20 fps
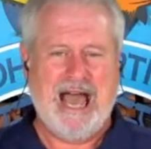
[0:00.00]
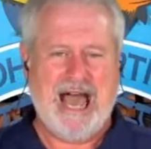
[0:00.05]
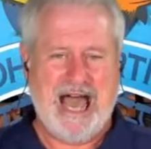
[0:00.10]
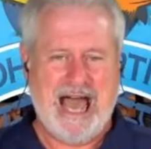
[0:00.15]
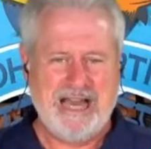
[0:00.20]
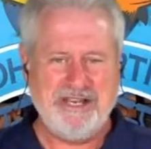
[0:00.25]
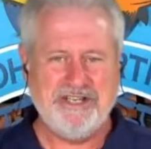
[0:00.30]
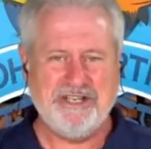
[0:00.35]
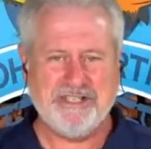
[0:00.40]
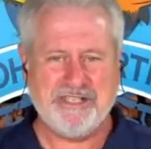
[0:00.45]

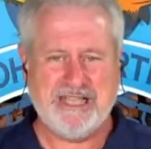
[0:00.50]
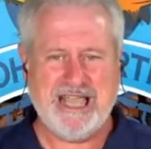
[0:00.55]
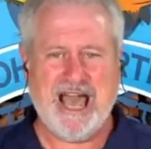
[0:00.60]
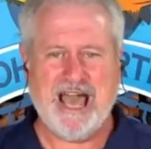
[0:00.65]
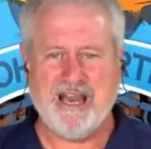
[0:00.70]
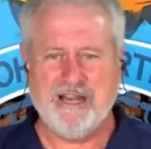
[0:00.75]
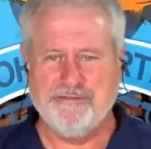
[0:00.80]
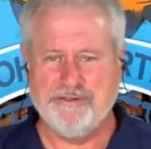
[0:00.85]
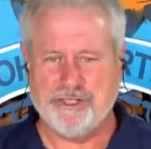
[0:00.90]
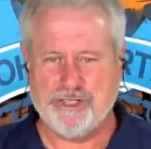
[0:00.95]
I just
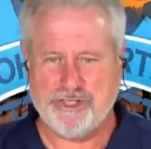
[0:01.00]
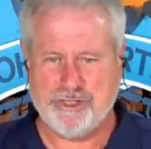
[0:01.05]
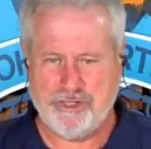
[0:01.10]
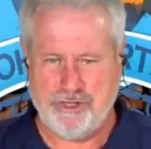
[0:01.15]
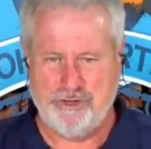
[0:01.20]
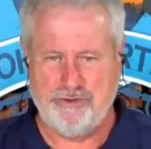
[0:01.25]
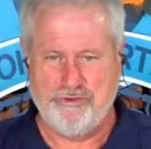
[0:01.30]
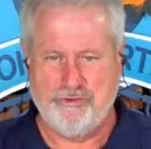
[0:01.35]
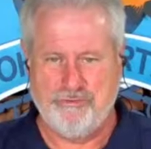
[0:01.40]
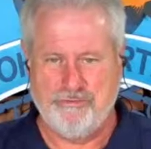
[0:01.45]
kind of
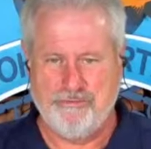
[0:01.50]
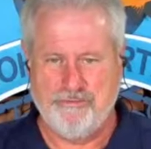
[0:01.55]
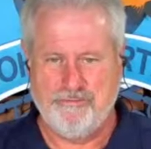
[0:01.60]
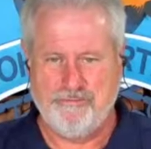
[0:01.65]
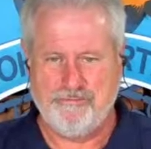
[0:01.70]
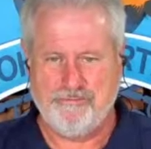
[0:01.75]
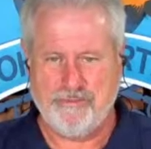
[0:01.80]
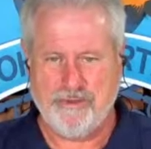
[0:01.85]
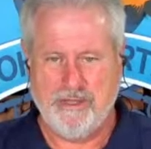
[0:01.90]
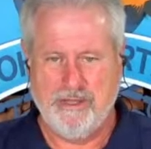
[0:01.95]
assume
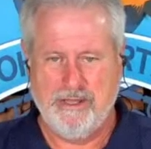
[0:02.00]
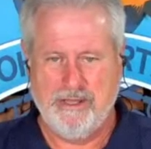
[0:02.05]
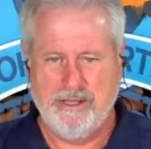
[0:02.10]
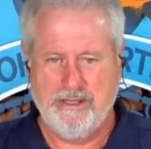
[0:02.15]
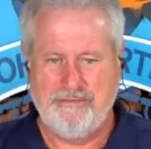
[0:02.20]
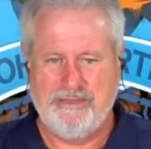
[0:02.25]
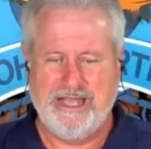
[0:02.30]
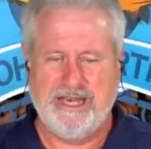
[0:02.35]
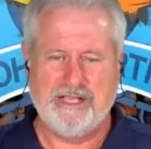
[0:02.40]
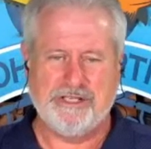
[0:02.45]

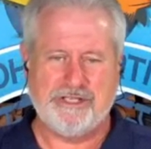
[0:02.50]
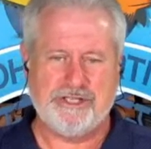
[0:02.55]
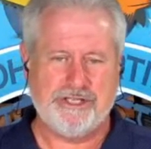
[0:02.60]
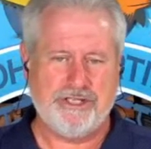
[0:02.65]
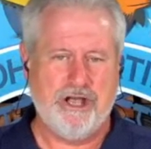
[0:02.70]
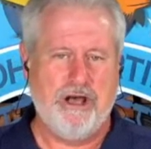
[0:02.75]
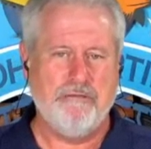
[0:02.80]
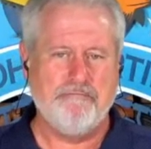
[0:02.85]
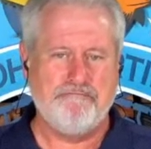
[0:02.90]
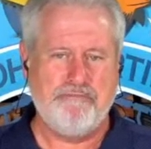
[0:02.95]
that at
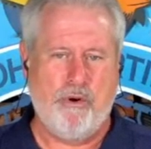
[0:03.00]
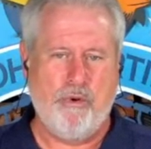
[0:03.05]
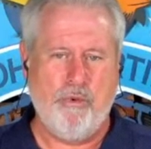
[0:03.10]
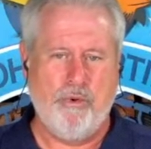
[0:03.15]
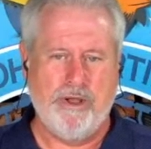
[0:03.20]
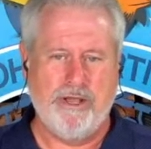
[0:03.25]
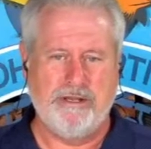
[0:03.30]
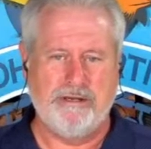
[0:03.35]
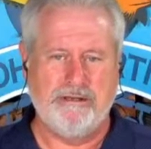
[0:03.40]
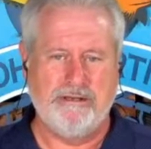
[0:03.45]
some
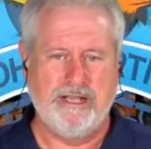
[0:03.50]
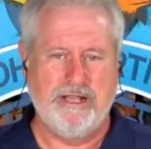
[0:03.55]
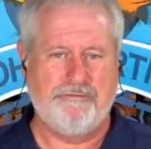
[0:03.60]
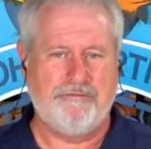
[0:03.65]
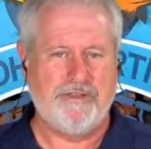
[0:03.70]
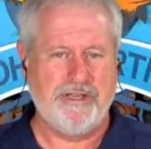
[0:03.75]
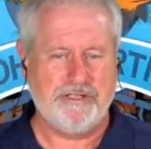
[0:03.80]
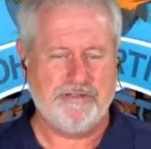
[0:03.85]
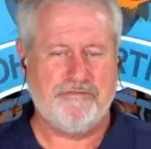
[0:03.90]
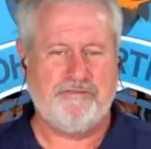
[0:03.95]
point, if
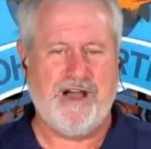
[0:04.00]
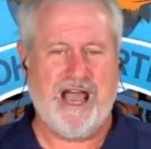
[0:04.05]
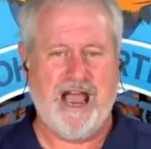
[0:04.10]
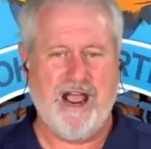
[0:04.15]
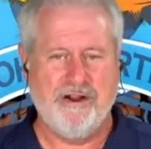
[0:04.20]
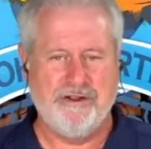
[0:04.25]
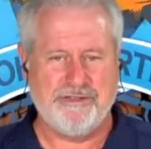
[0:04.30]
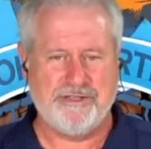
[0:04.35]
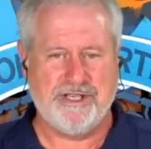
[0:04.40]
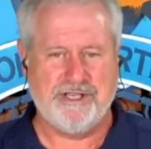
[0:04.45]
this
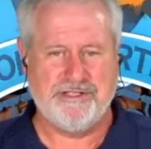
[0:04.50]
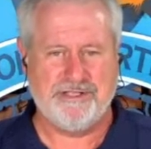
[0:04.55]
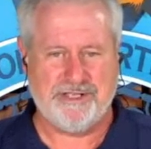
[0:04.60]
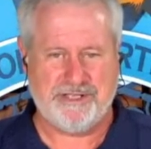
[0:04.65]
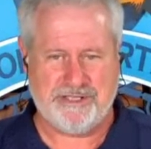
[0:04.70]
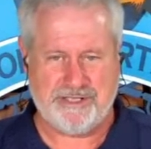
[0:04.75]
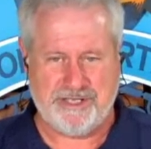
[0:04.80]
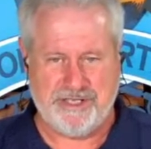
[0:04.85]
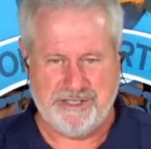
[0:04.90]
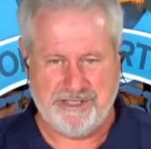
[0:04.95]
virus is
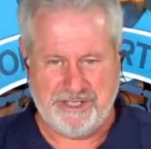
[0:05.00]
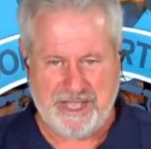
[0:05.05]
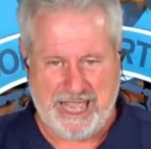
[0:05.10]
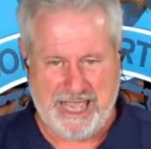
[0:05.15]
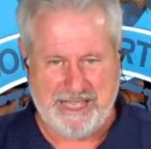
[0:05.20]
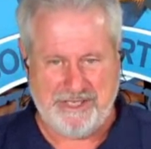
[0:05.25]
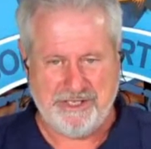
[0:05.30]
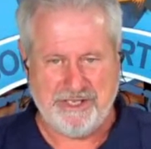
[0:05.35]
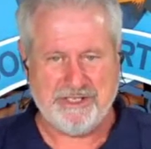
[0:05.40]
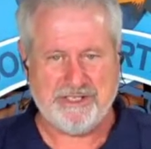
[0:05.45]
as
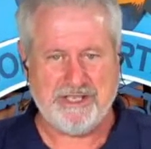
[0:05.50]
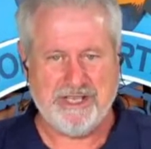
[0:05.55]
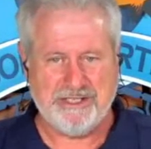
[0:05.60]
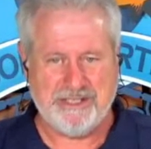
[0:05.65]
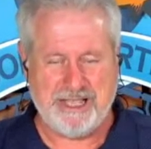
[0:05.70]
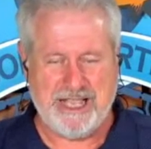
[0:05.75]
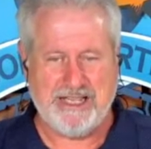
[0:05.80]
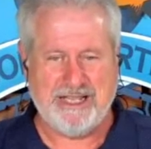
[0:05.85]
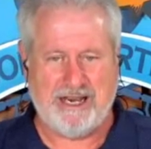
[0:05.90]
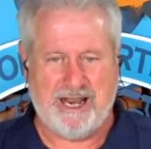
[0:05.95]
contagious as
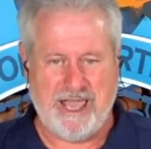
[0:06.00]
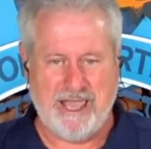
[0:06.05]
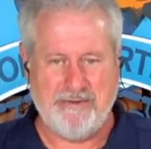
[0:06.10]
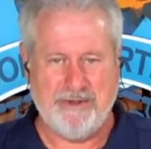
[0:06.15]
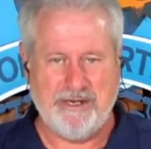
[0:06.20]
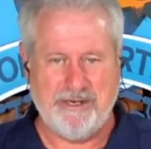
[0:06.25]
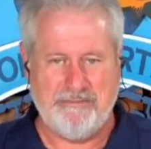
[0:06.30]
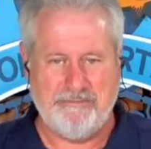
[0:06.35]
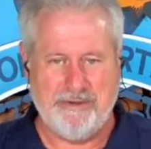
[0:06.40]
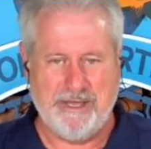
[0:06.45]
they claim
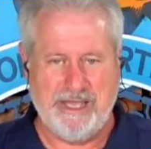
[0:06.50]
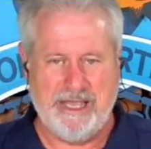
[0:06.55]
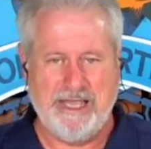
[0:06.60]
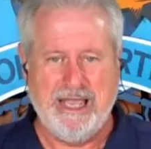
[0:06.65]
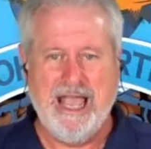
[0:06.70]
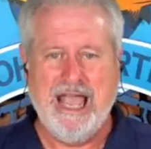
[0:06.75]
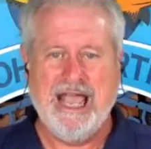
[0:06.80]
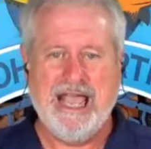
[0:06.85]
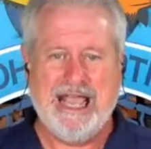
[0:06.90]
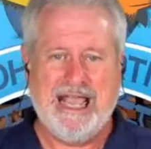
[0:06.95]
it to be,
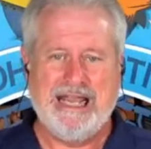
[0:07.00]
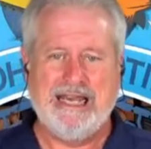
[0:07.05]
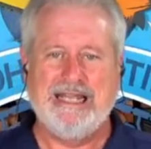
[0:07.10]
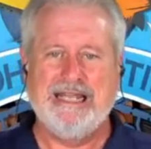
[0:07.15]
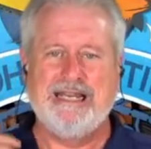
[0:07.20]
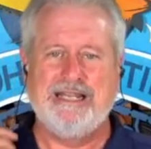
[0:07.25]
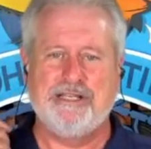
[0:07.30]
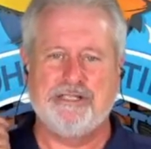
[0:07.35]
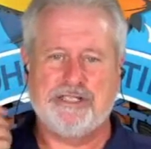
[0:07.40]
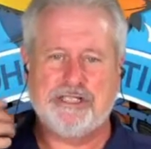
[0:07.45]
and
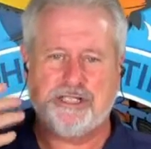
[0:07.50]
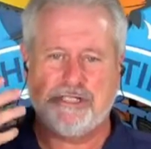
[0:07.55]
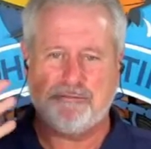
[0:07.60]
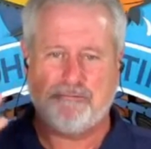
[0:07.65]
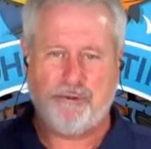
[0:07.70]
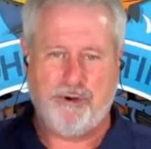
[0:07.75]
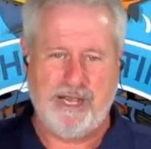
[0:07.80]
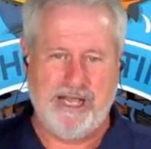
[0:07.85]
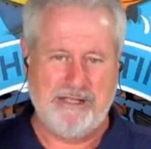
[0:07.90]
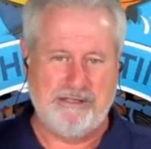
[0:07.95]
it is
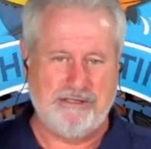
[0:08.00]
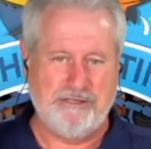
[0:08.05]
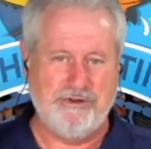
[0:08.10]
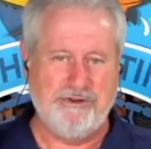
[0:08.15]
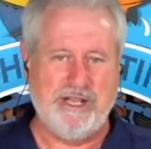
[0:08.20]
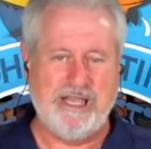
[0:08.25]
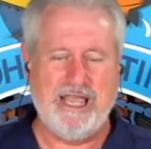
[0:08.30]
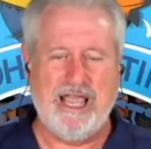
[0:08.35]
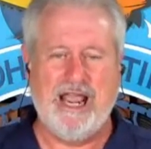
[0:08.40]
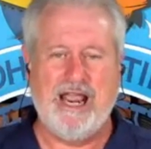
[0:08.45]
spread through
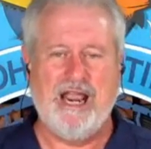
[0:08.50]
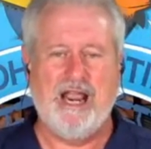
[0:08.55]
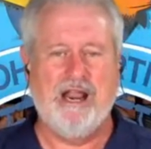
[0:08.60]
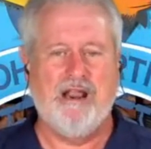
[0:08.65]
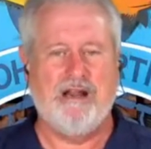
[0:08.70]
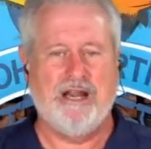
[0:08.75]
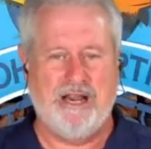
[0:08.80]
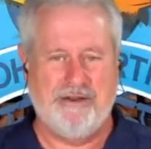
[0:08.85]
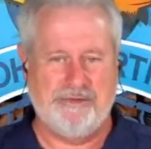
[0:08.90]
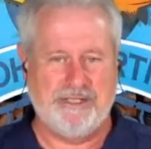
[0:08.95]
the
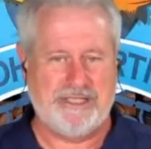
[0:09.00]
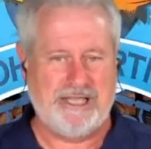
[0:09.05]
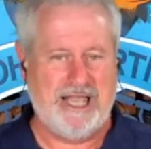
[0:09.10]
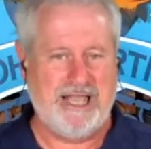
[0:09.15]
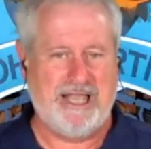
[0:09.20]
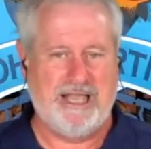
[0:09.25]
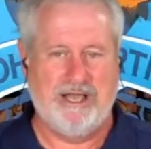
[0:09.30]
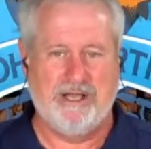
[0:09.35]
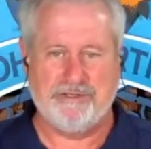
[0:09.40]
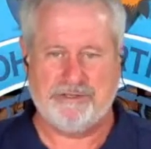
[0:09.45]
air and
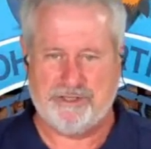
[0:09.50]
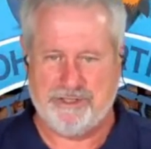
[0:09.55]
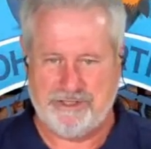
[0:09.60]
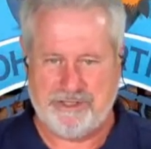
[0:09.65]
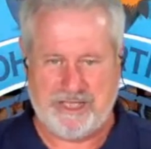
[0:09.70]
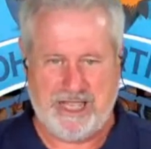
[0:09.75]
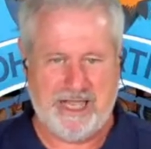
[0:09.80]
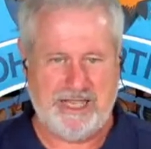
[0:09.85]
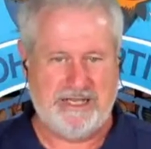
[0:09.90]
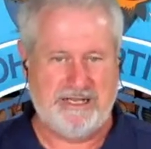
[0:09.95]
everything else, just
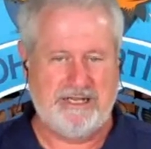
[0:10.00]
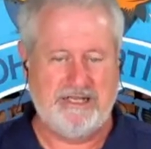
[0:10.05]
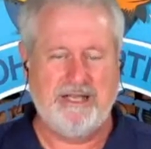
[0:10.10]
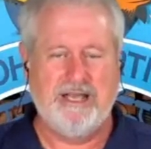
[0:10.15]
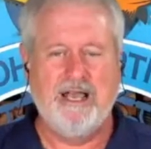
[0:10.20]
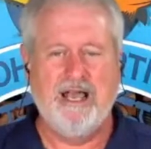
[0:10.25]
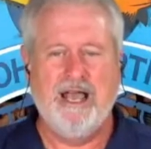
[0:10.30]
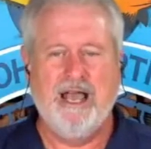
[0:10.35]
taking it,